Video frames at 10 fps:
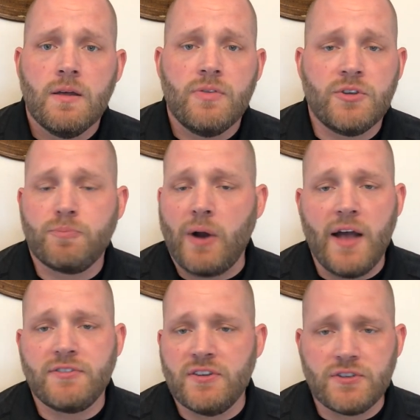This
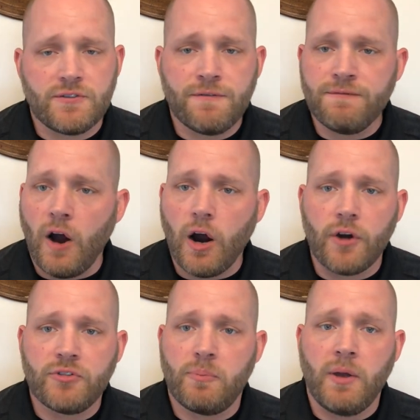process is far
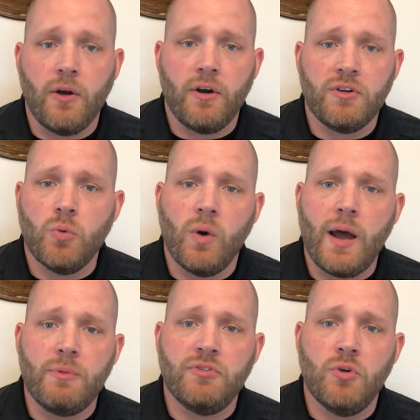superior to what I
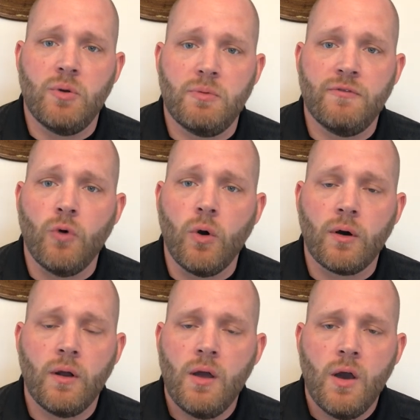was doing before,